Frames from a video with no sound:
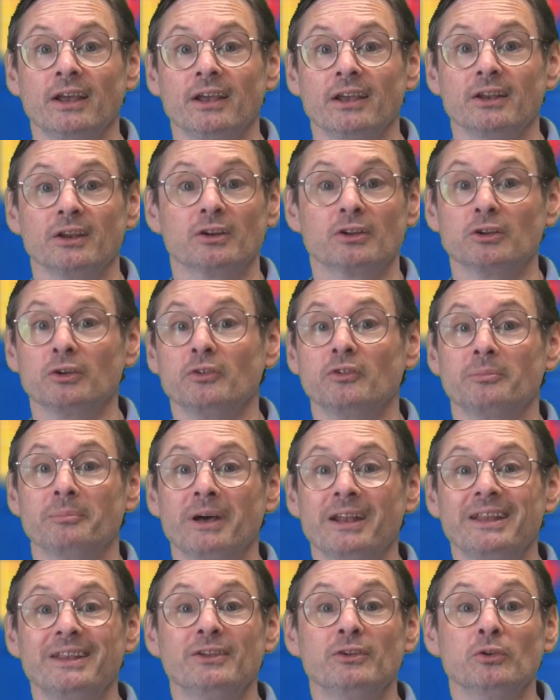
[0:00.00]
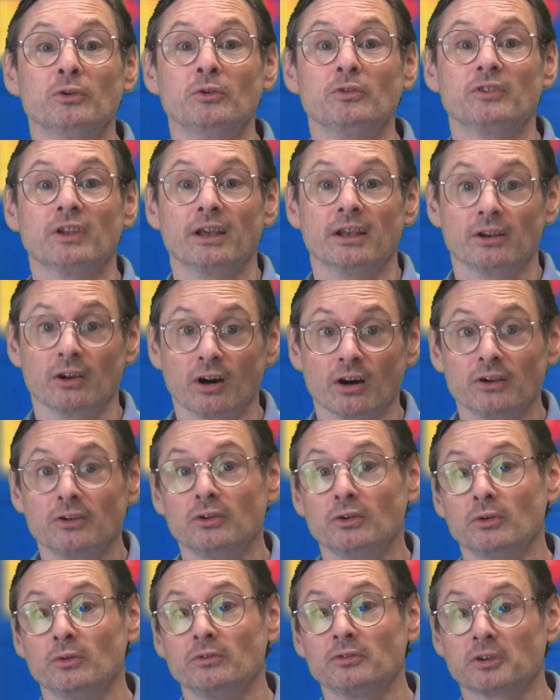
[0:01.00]
It includes many used and
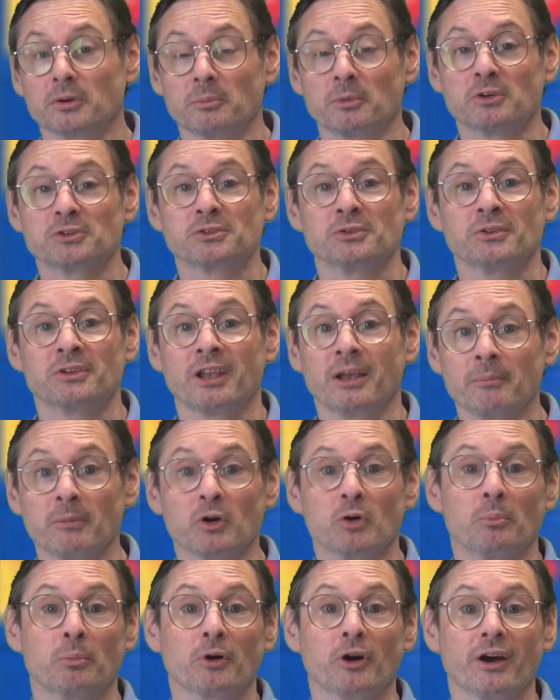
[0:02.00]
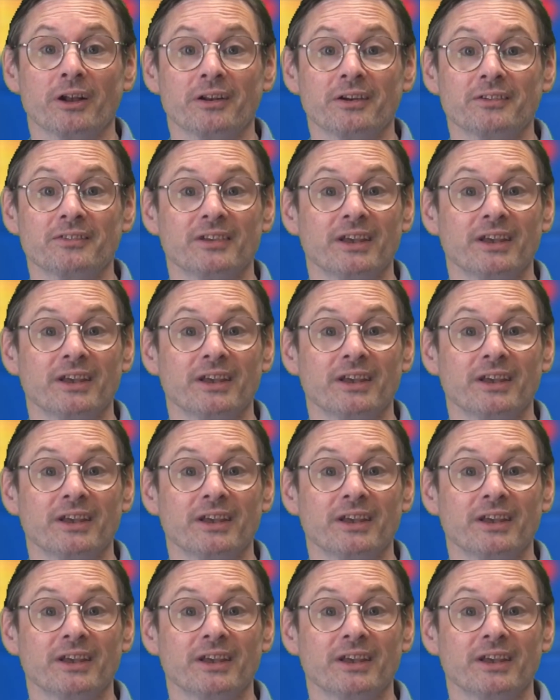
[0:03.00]
unused commercial chemical products,